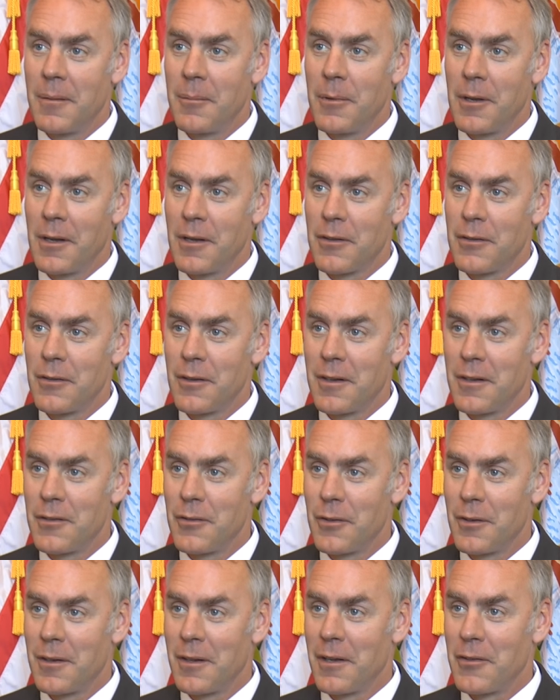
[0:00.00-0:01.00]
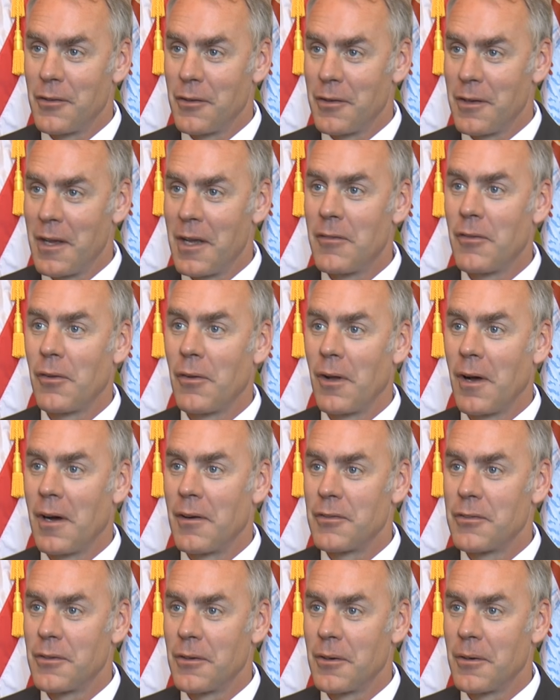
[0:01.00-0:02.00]
Because as a naval
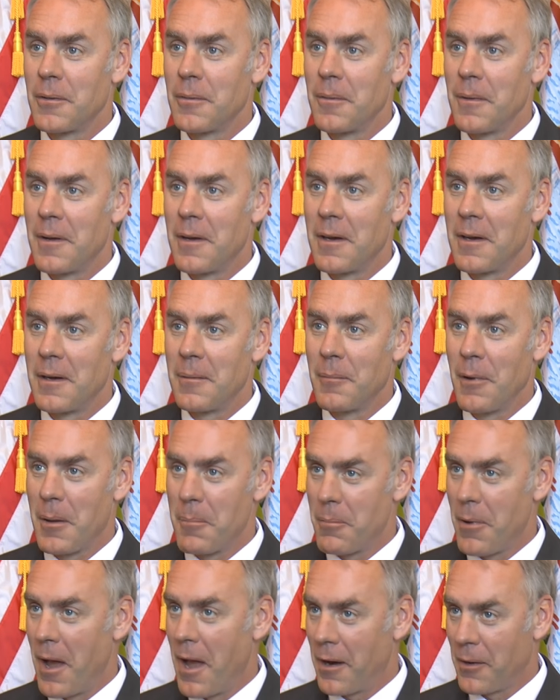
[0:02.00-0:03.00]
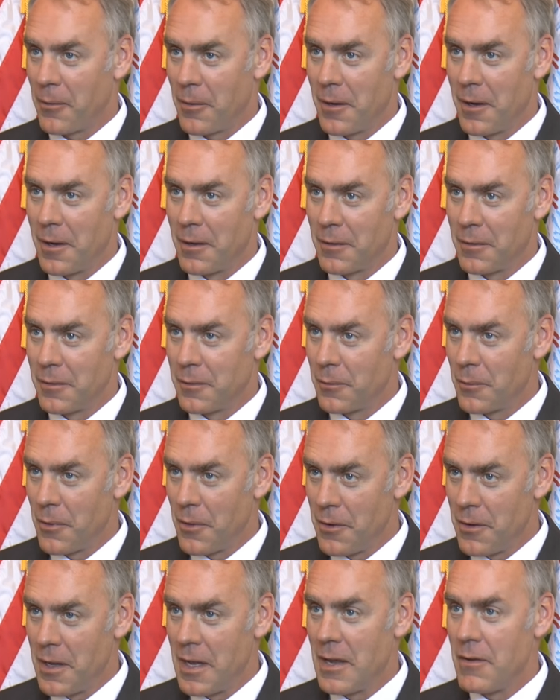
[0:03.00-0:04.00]
officer, my background with
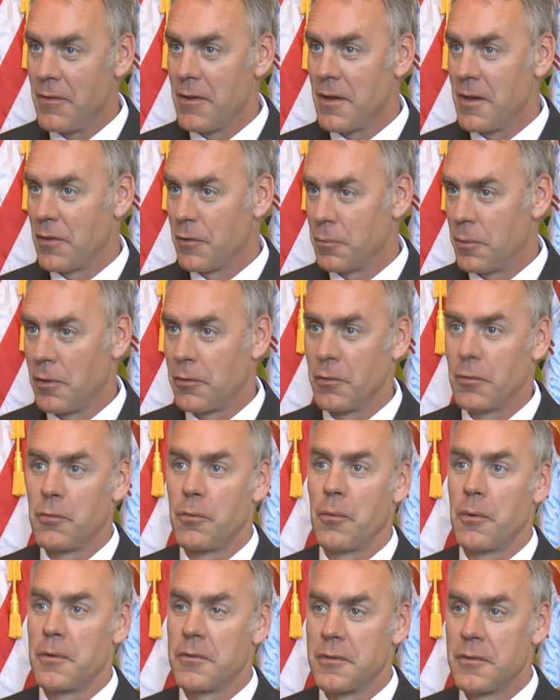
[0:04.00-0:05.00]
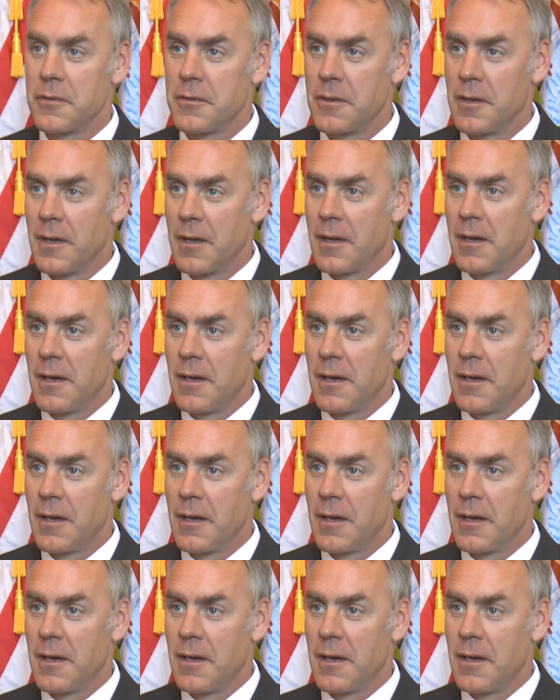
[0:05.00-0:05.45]
the Navy and Special Forces,